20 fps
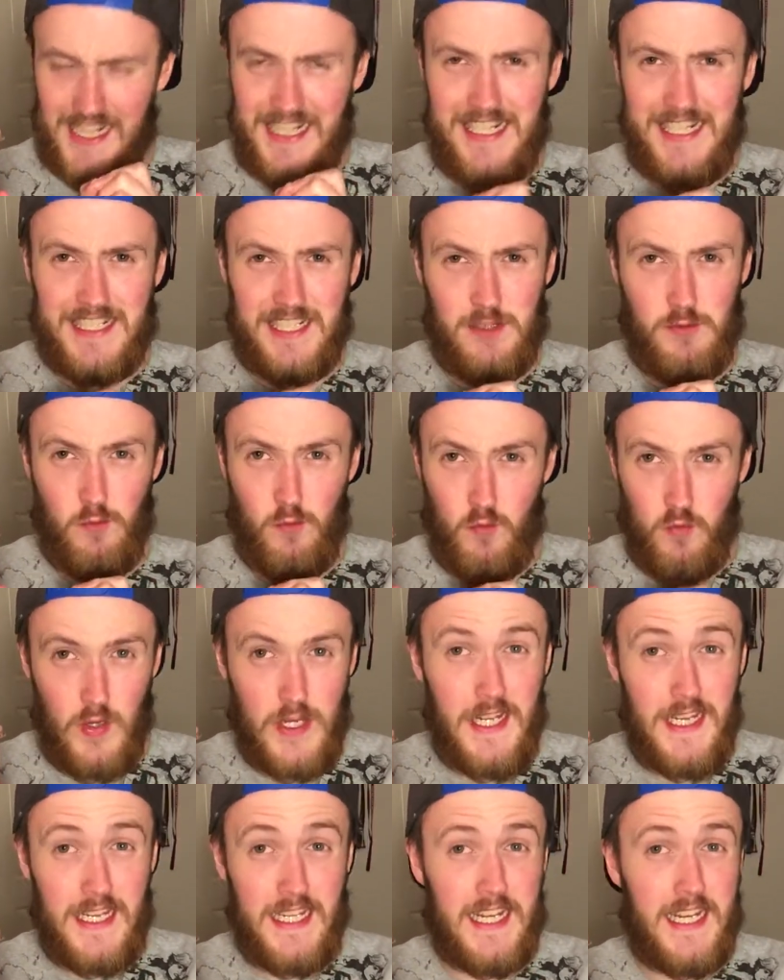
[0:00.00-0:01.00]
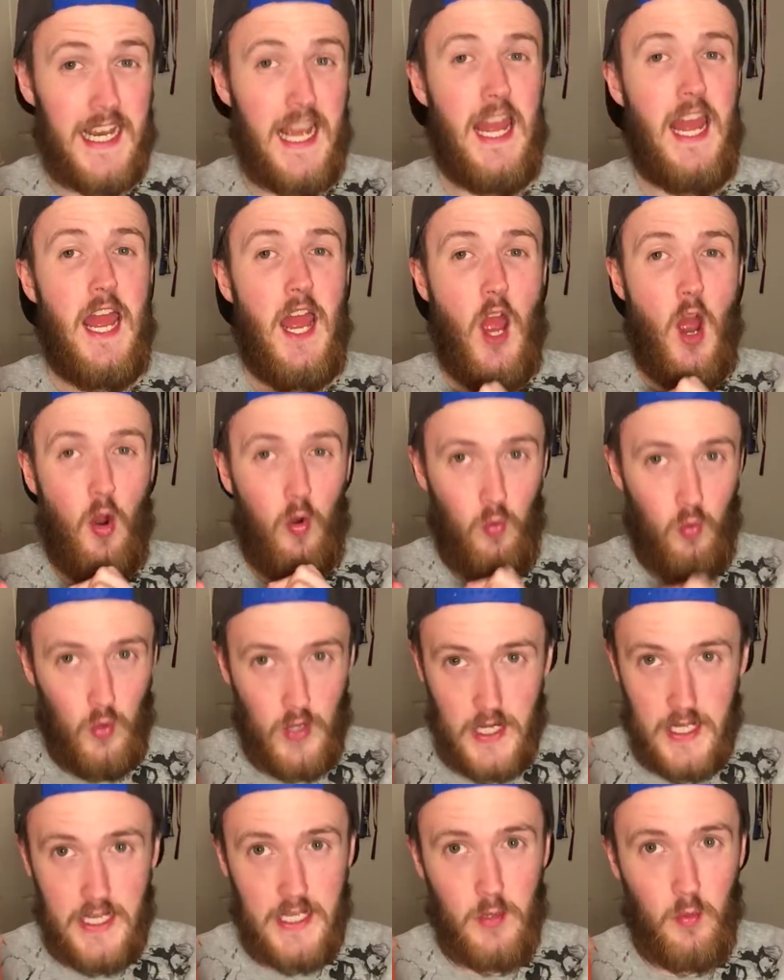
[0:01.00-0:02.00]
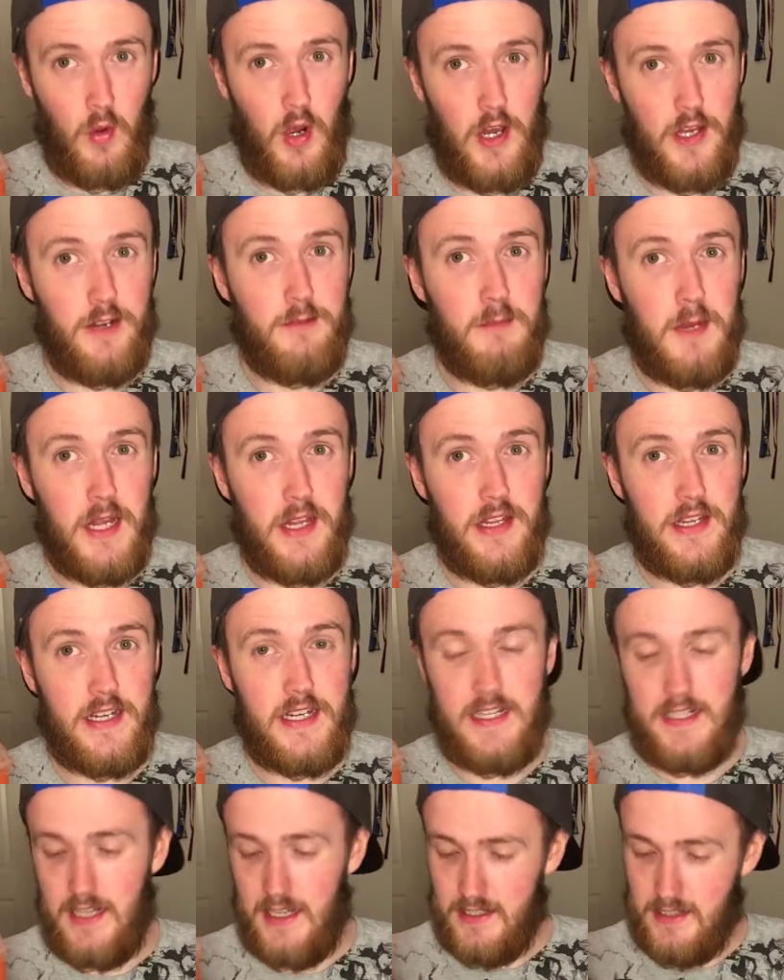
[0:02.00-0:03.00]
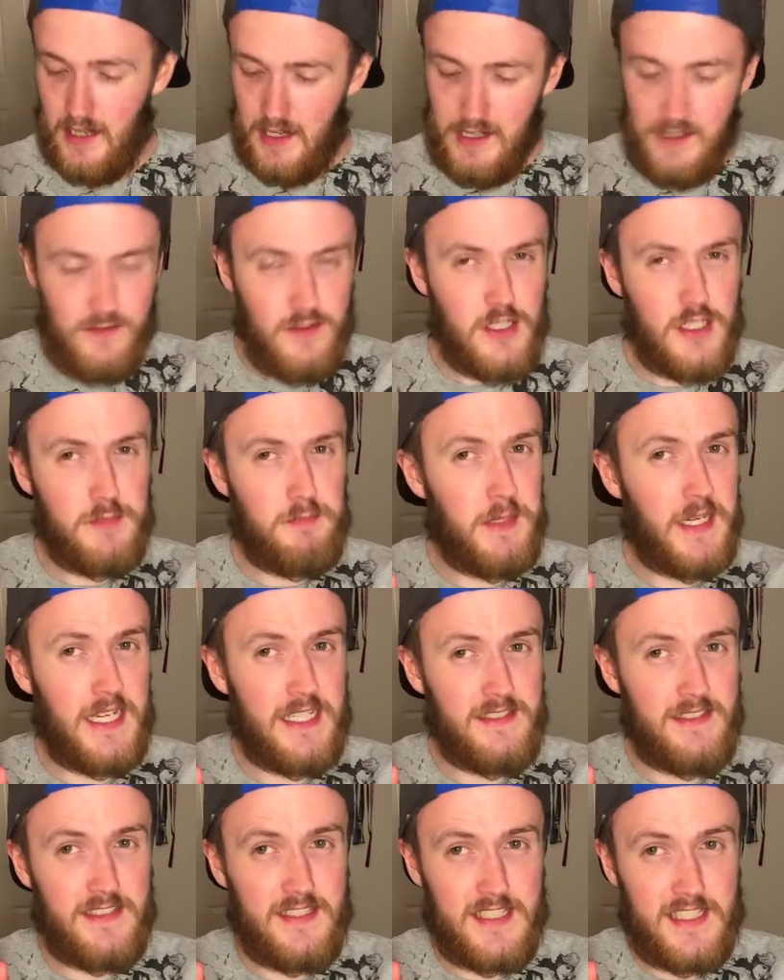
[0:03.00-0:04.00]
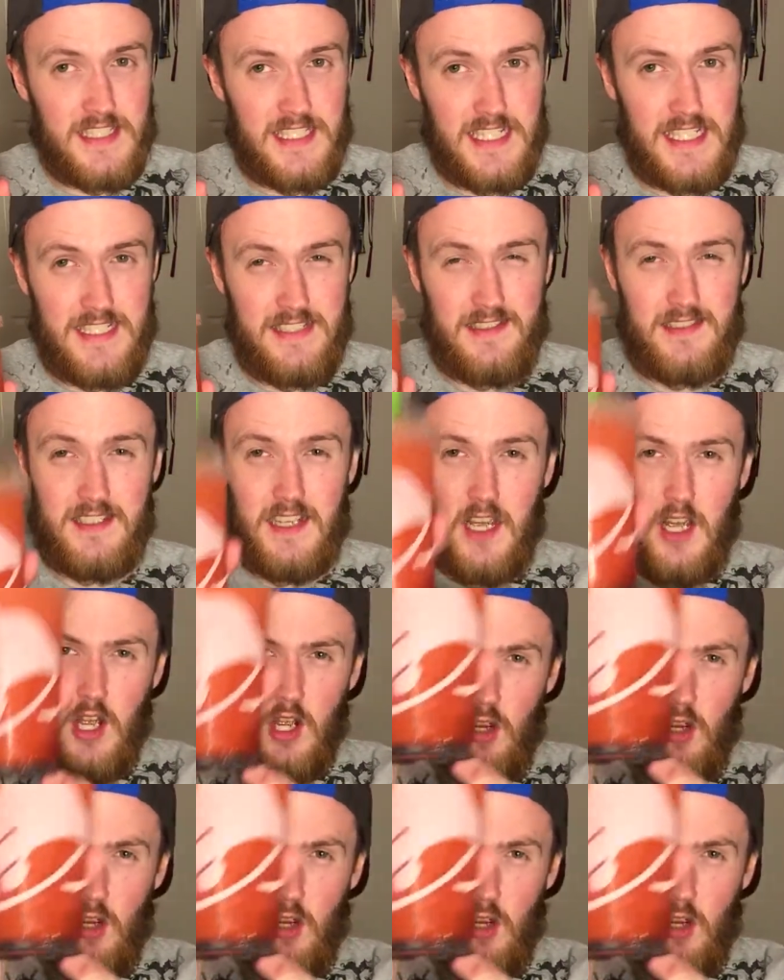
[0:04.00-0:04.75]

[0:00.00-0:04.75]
it's really, really watermelon-y. Like, not even just because of the seeds,